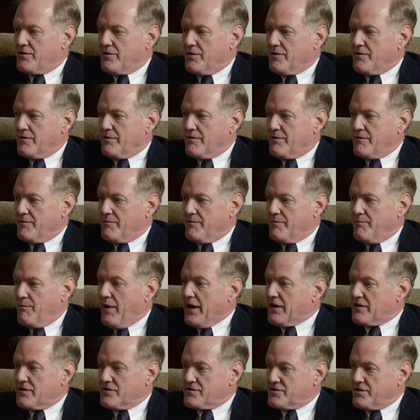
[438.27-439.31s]
to
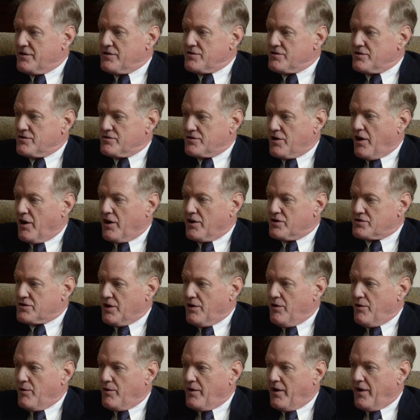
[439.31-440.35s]
make decisions on its
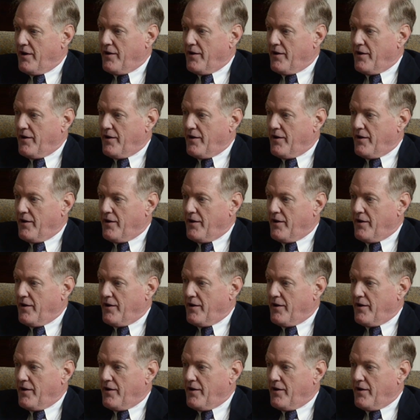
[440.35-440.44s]
own,